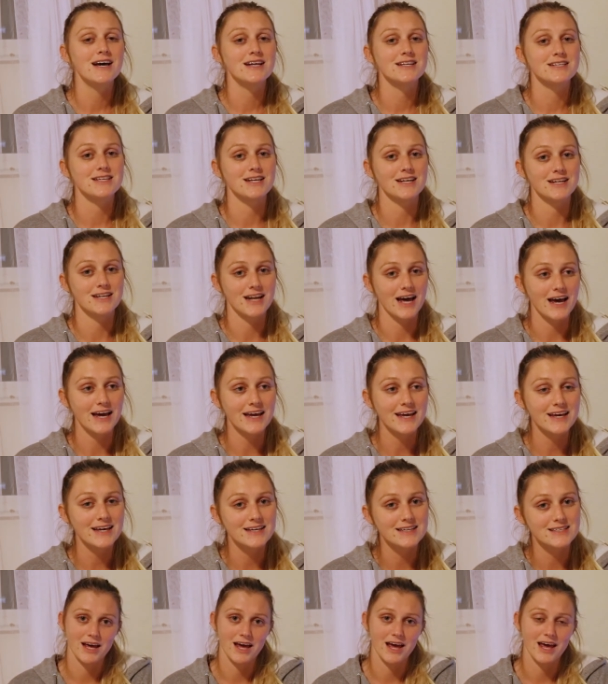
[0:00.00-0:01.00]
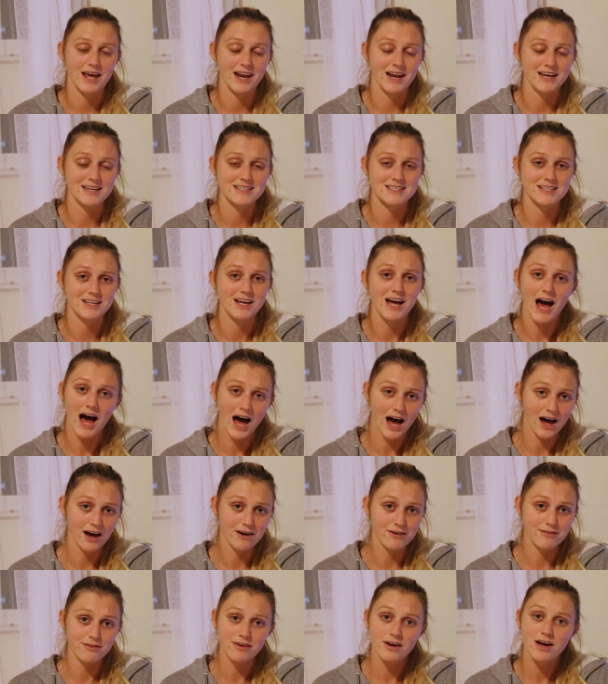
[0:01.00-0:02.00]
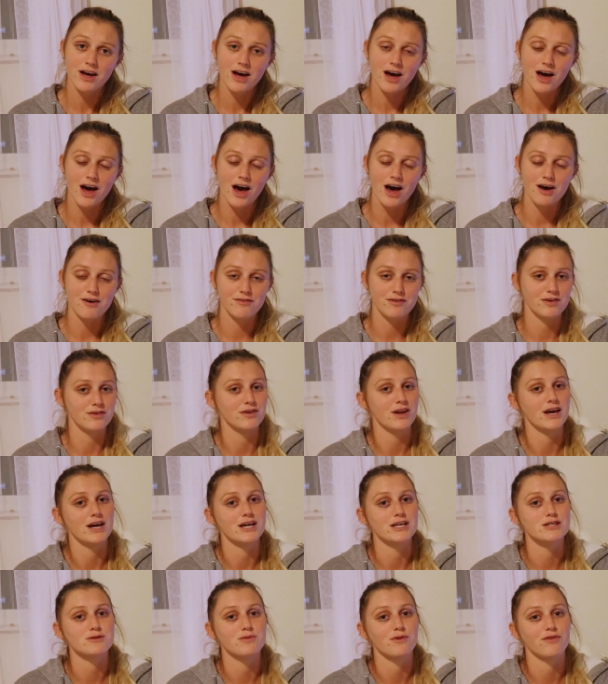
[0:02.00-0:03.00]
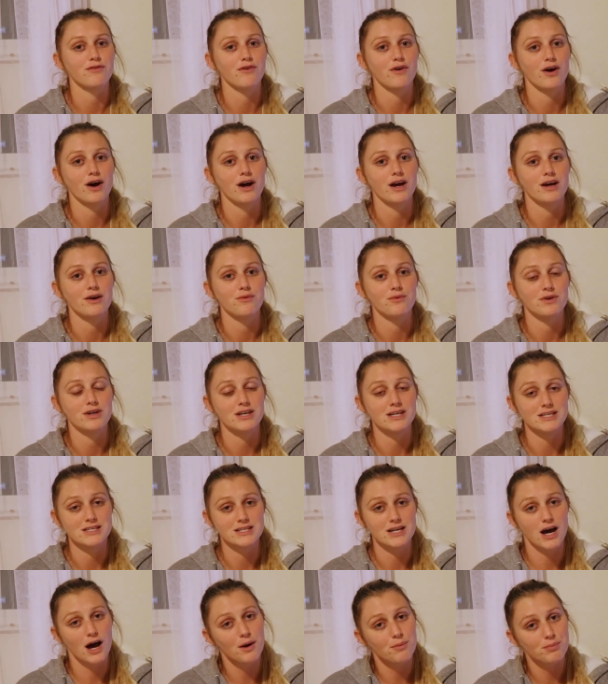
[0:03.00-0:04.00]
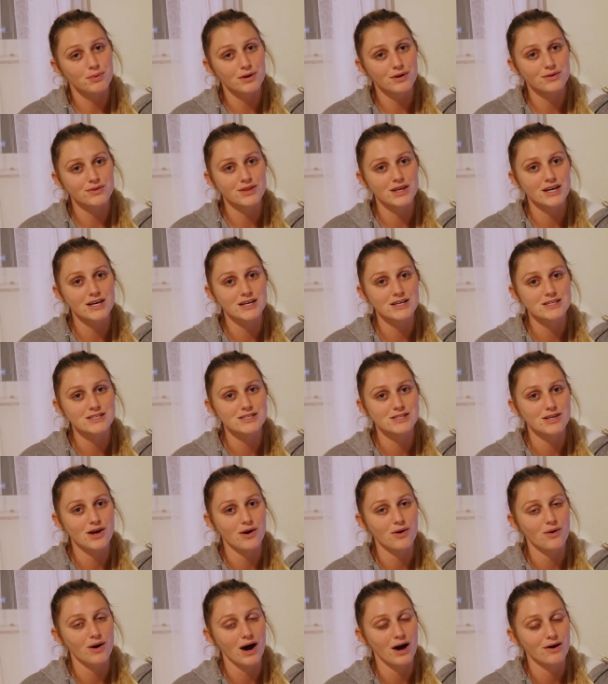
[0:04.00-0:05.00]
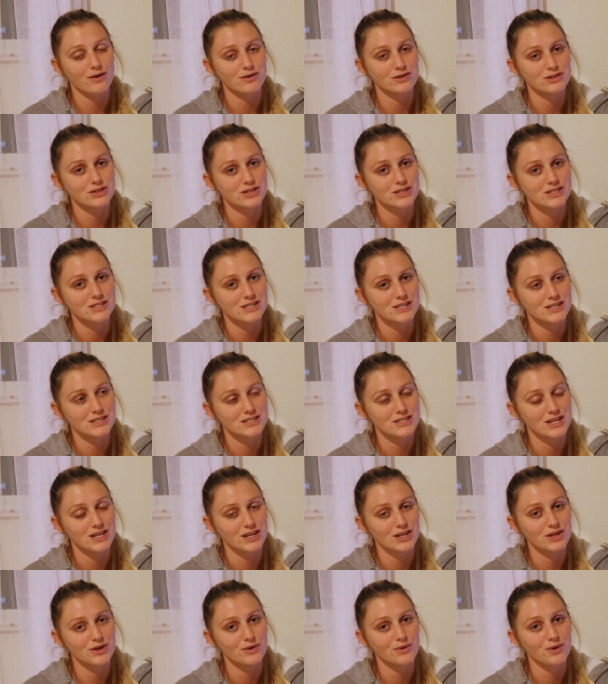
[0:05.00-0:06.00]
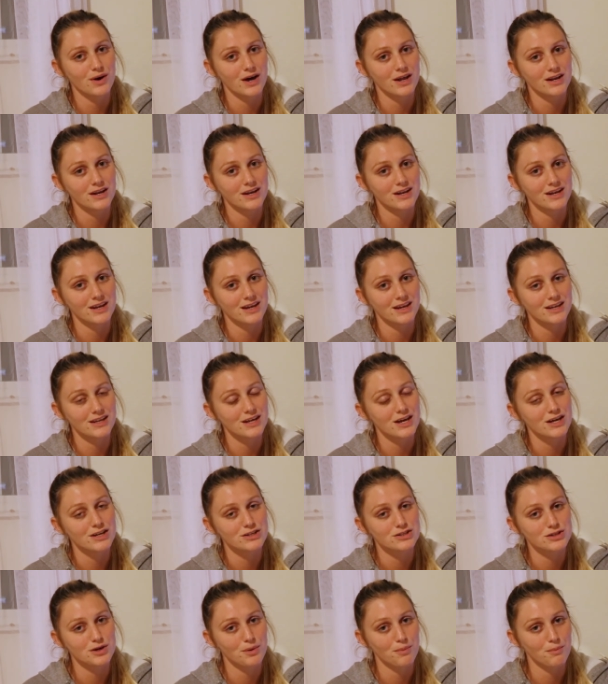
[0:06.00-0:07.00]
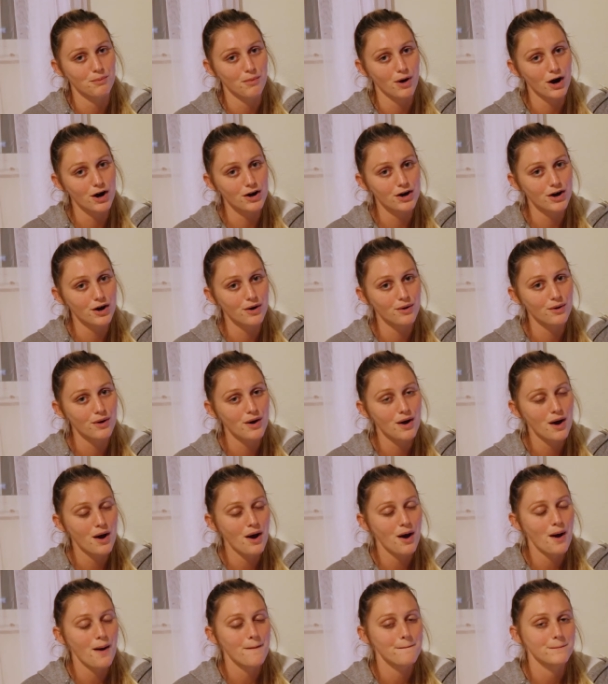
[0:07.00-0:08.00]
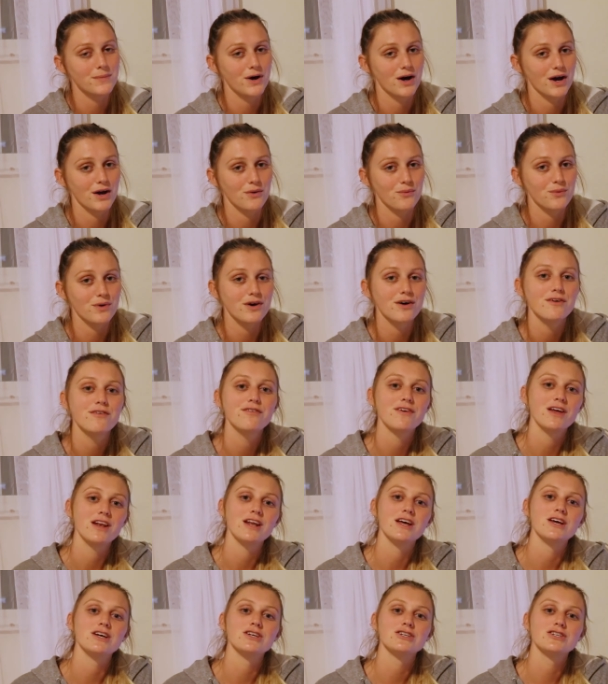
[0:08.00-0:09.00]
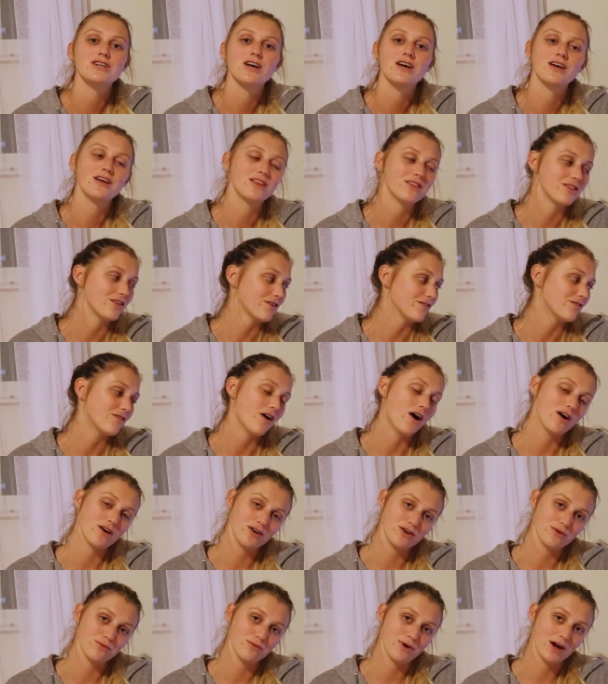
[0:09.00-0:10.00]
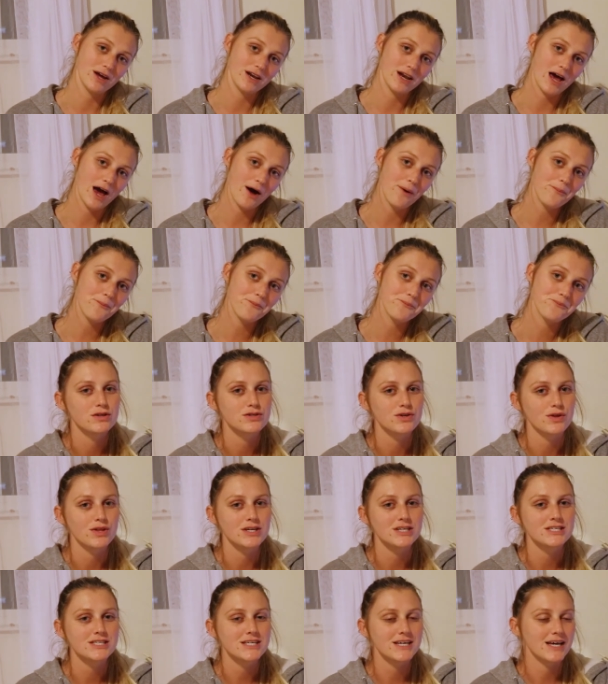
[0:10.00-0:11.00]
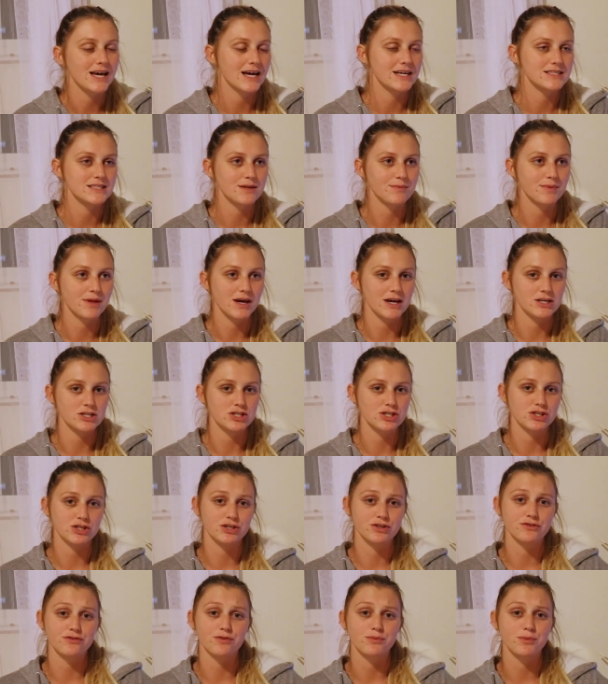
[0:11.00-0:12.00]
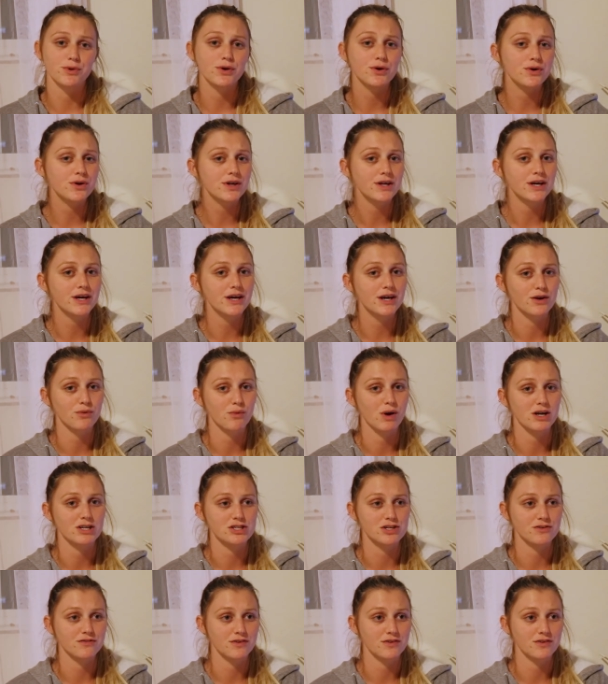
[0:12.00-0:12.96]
tonight, and I still have a few days before I need to upload this, so I will just continue editing tomorrow. But I will finish the volume right now. So this is again something I just learned from Googling and watching